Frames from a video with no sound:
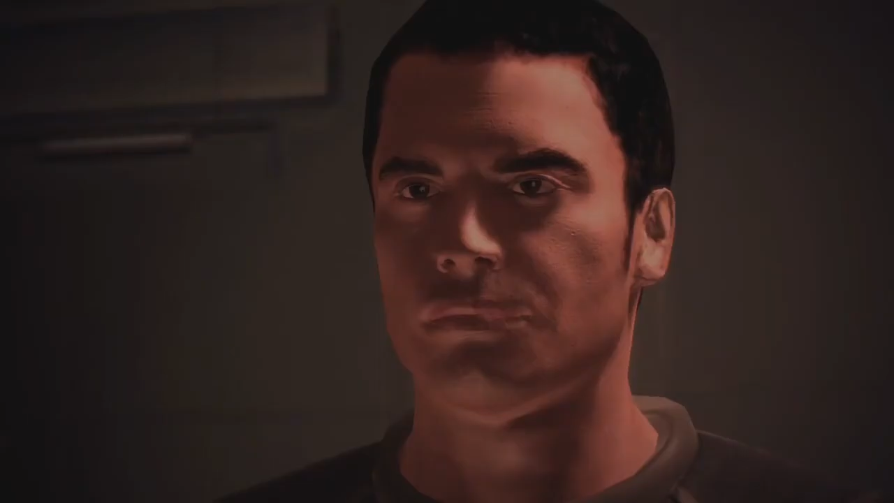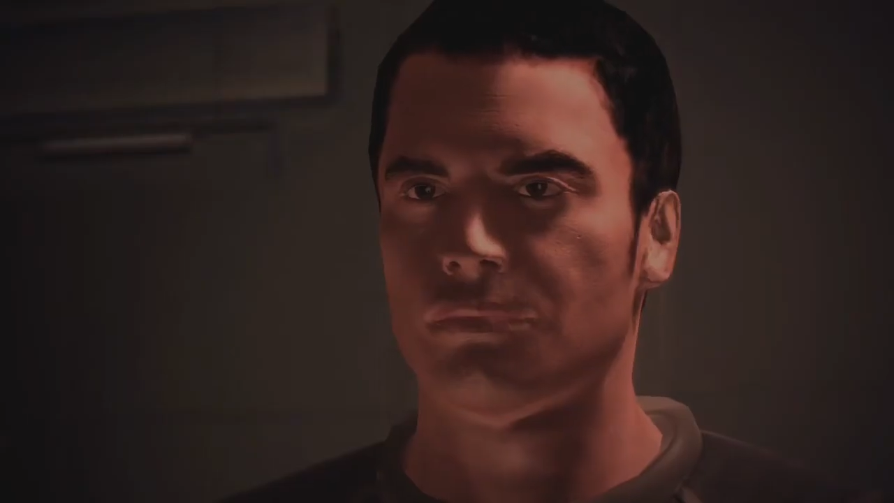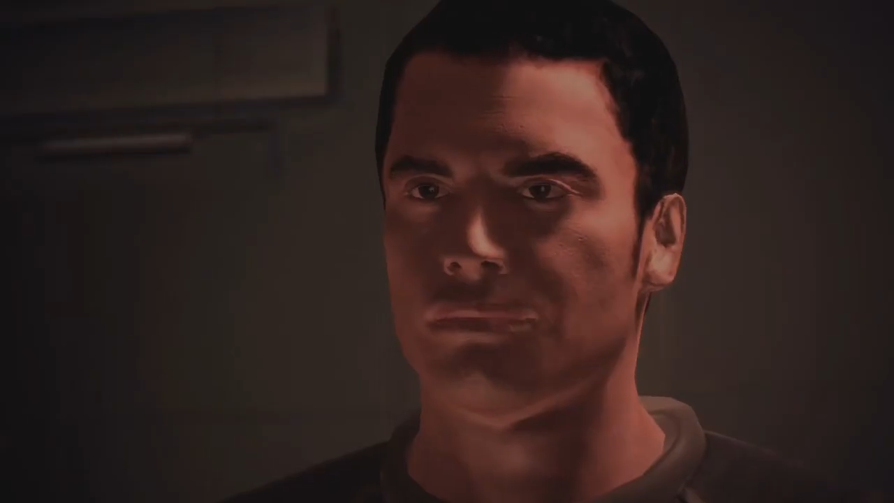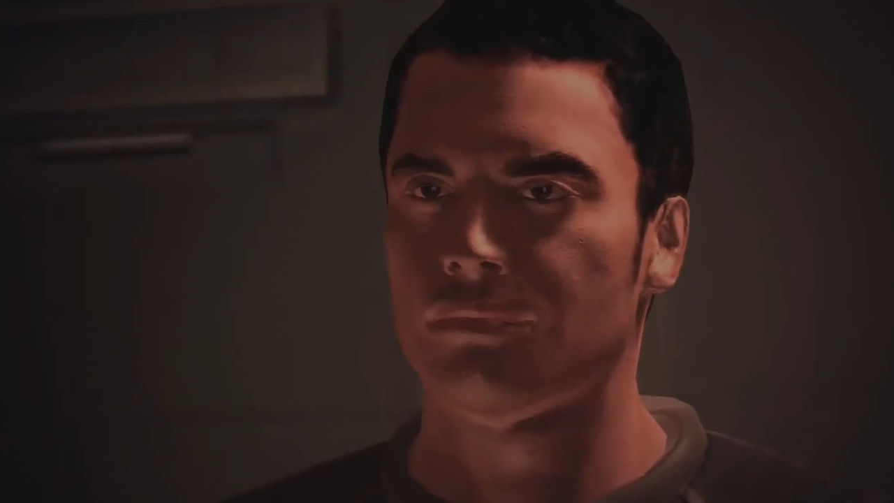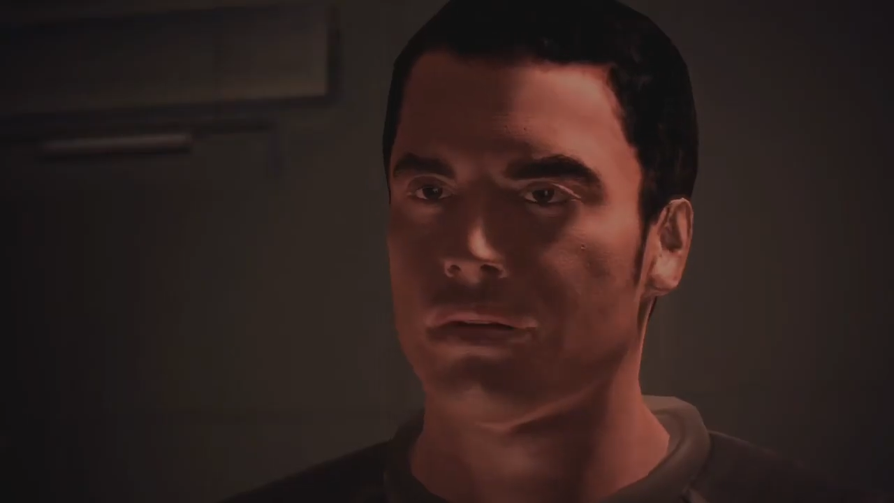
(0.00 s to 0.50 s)

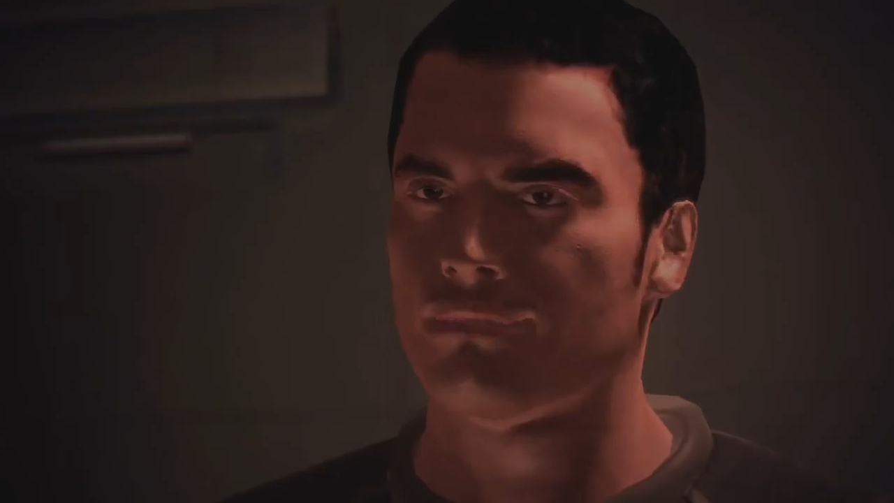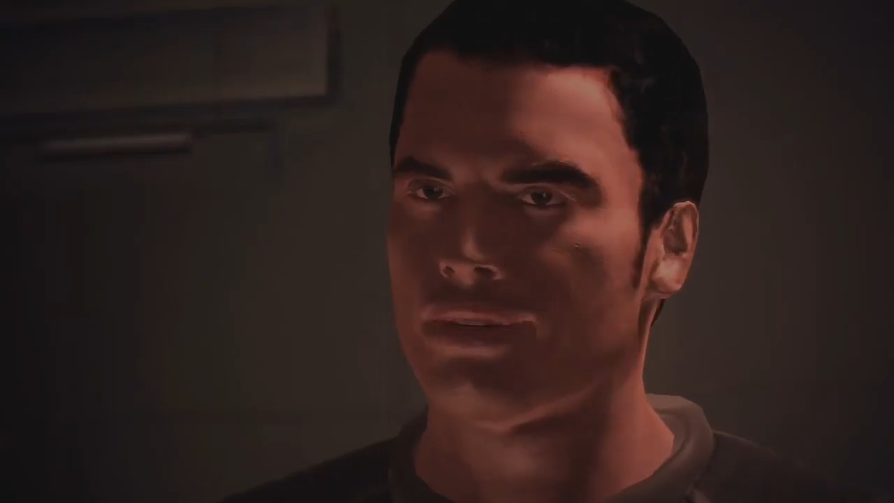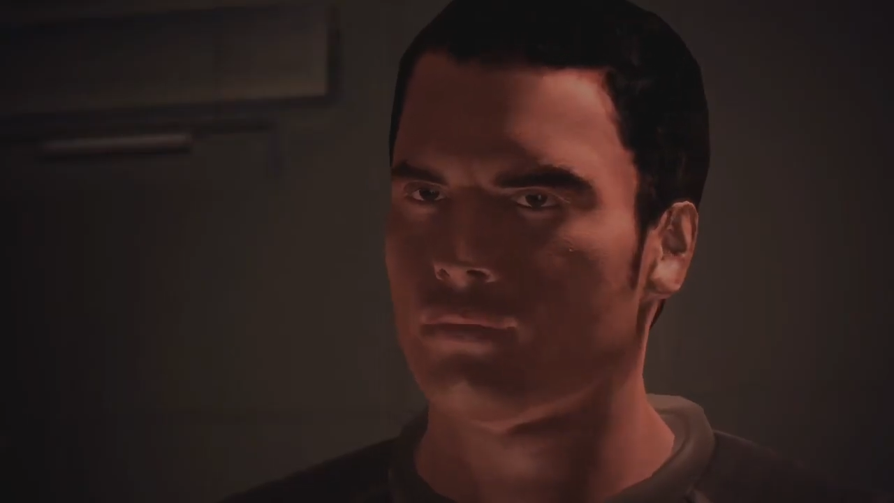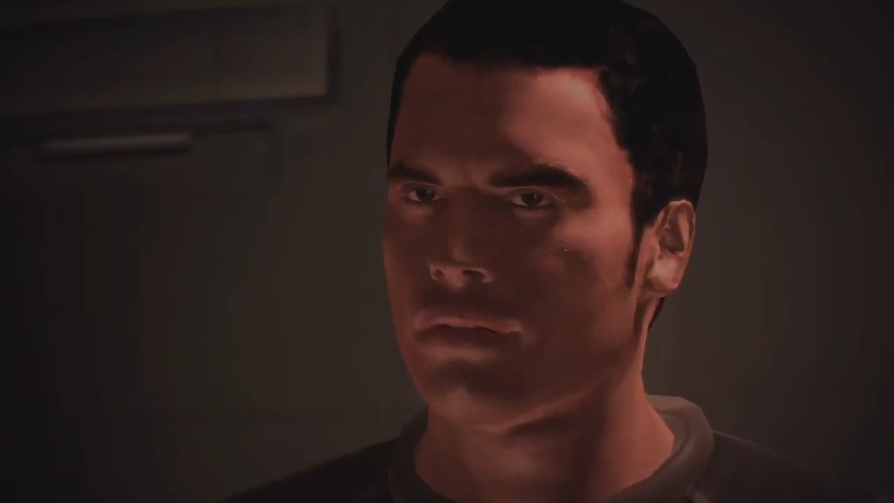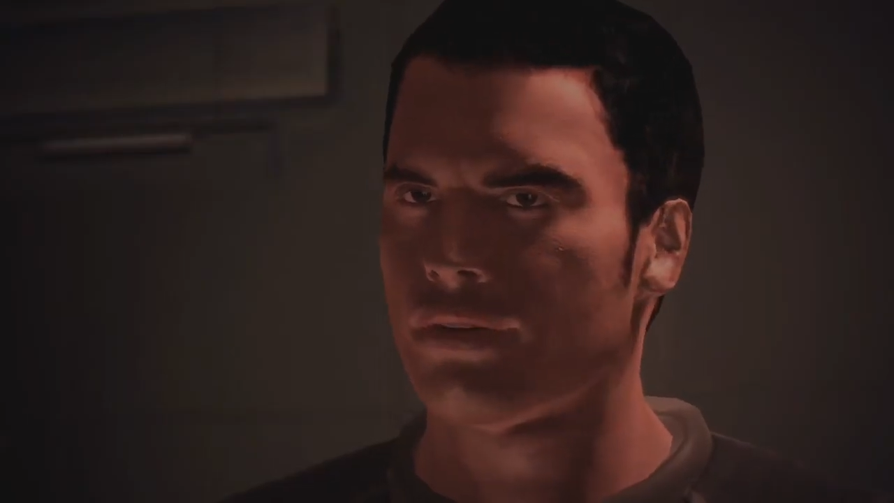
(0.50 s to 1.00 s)
But after
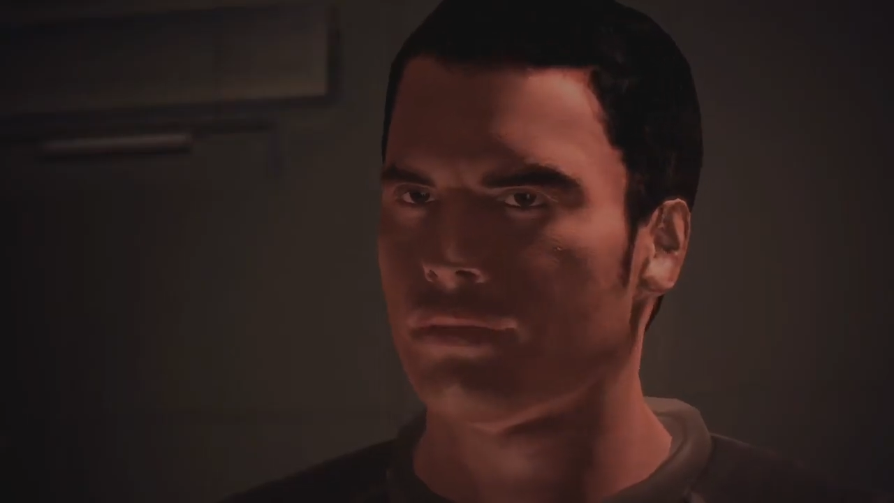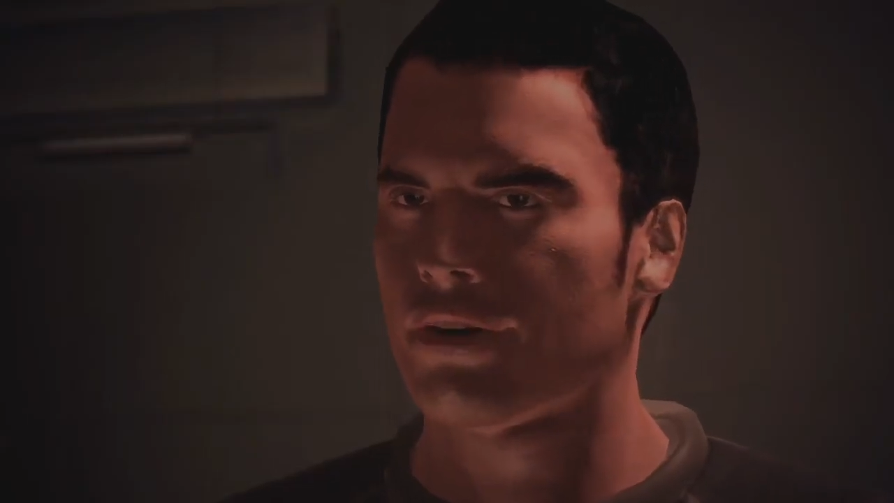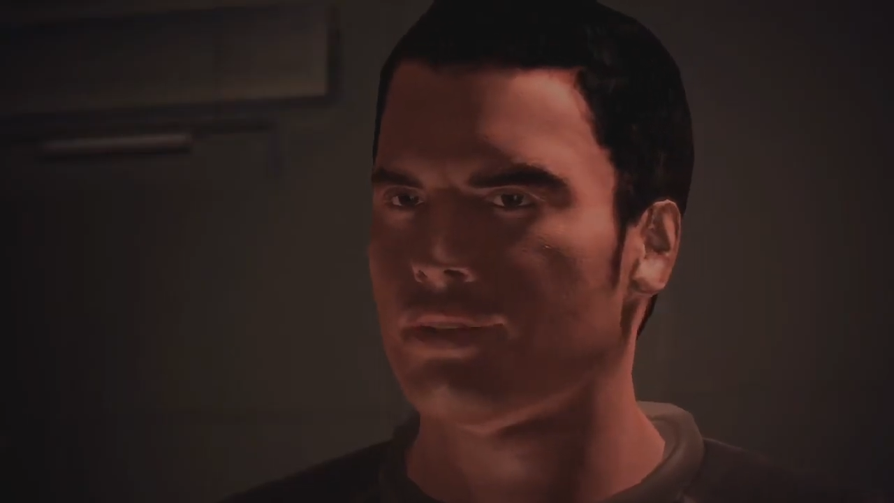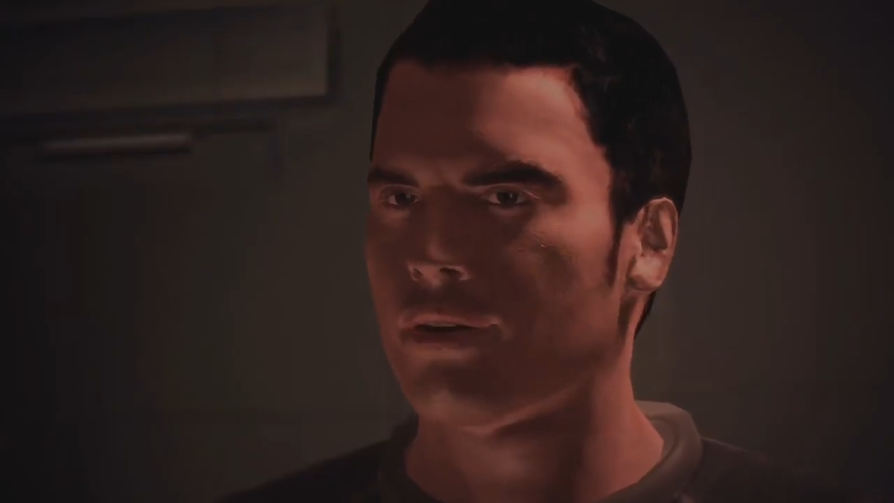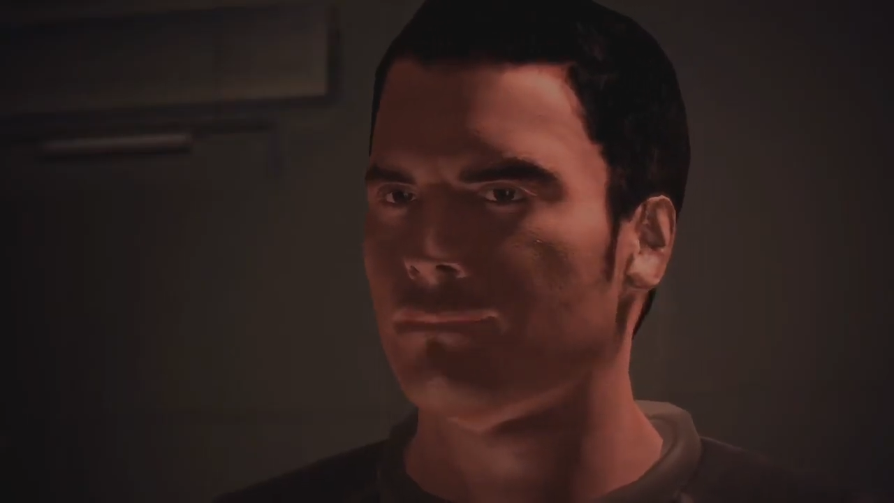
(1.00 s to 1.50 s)
what I did to
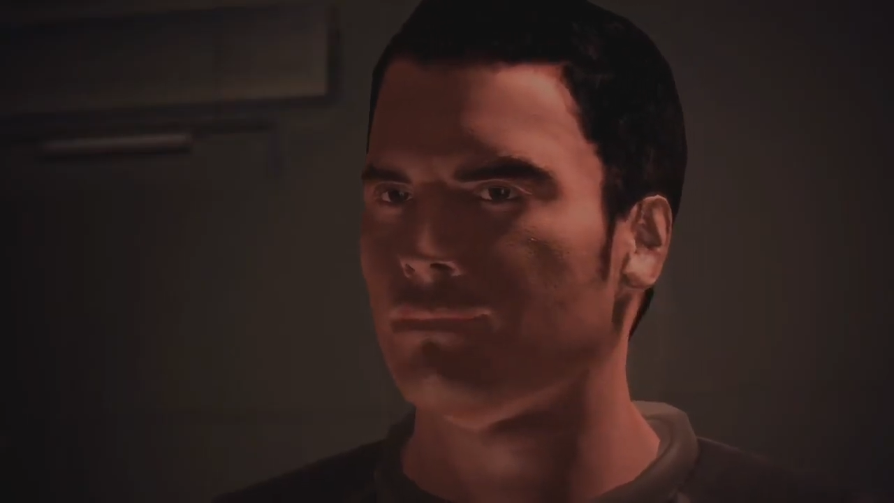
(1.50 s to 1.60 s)
him,